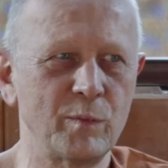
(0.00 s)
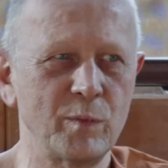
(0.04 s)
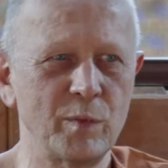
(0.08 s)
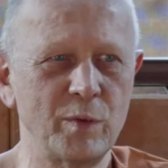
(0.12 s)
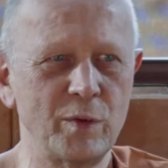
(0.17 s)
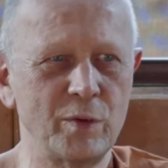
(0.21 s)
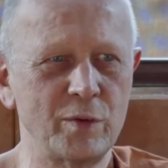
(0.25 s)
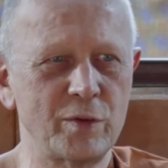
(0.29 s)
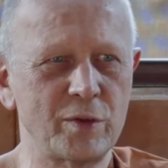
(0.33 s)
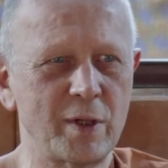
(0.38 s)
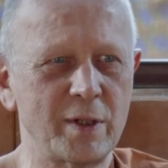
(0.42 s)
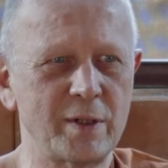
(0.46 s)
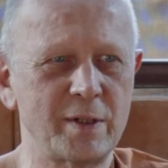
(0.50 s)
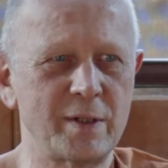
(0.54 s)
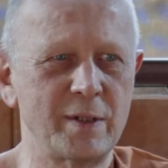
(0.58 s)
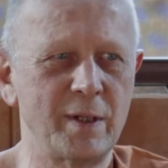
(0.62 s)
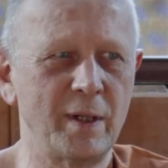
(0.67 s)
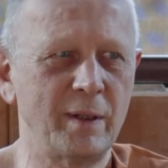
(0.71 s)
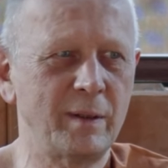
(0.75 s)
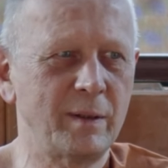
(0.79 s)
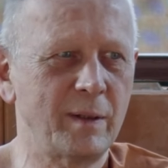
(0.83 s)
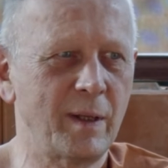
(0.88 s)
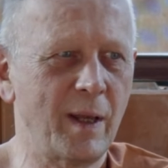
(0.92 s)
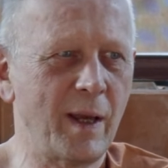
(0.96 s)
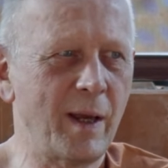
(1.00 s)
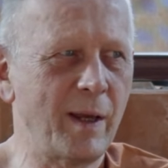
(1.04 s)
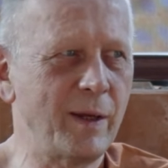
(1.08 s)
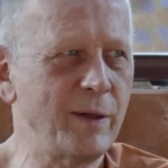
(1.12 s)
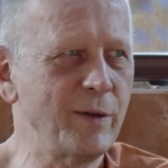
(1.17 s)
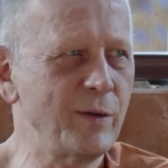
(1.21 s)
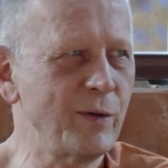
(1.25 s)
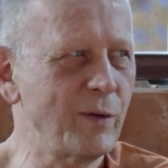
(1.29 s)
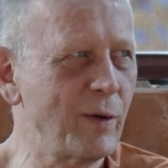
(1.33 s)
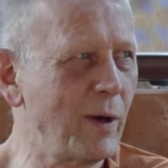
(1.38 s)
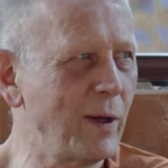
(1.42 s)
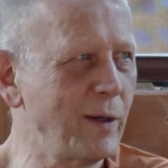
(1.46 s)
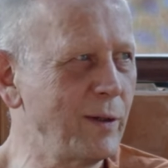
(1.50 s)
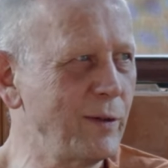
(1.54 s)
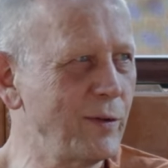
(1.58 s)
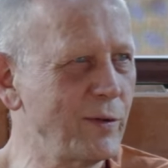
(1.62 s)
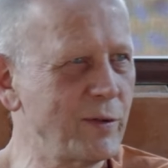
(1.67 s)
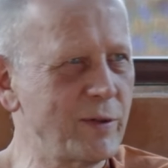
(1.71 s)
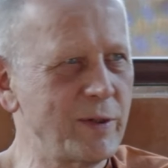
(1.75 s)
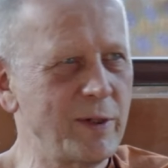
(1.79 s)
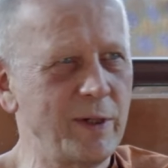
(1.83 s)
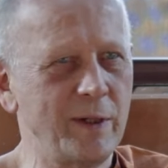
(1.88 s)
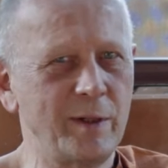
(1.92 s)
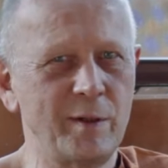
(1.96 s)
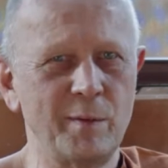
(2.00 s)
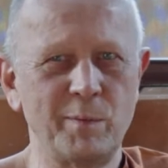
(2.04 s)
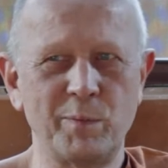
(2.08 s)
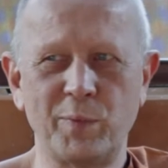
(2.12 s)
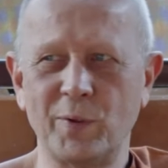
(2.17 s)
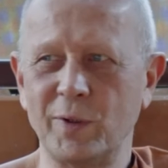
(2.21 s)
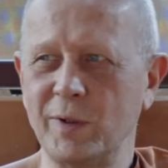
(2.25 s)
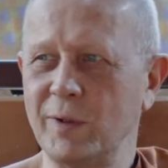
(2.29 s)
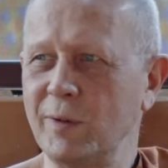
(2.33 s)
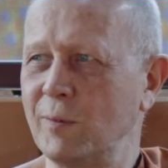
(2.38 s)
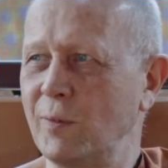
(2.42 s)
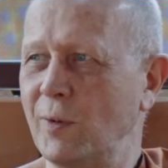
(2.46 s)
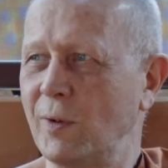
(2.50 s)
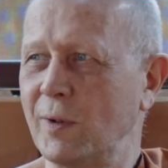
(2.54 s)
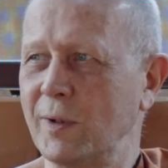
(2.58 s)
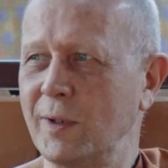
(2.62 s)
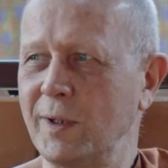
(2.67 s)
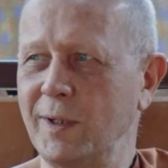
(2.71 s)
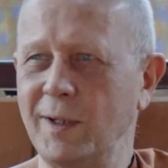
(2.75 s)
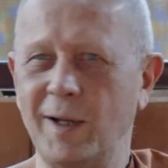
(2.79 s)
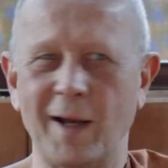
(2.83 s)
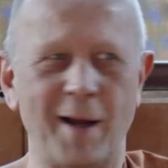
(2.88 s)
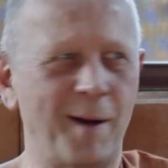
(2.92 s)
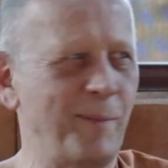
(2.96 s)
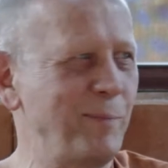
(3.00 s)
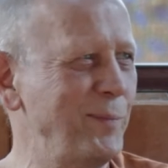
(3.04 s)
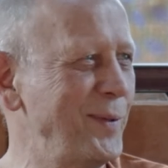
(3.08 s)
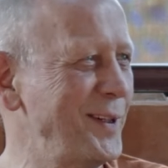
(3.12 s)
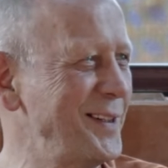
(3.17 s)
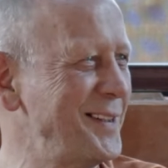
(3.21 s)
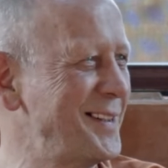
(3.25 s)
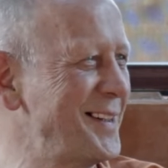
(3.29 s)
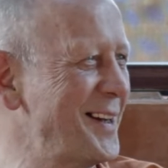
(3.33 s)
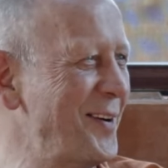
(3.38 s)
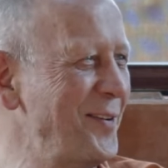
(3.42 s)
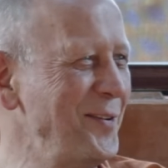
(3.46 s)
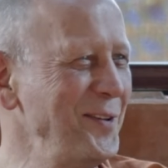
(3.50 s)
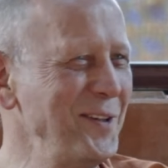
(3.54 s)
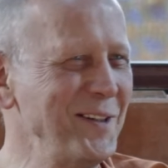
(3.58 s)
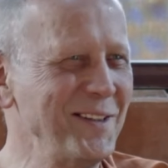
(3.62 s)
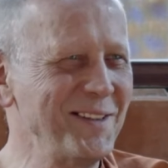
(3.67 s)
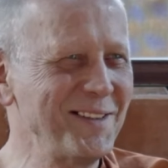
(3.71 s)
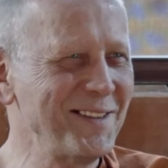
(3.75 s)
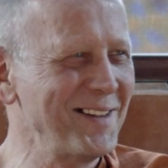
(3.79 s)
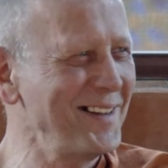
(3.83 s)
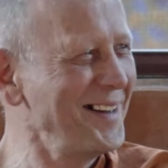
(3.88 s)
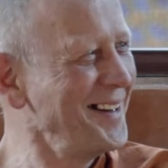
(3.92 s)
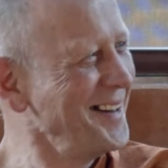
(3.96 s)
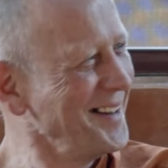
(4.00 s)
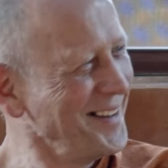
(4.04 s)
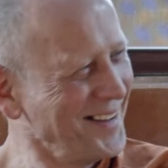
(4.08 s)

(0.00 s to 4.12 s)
you just sit there, you know, and you see the body walking up and down and say,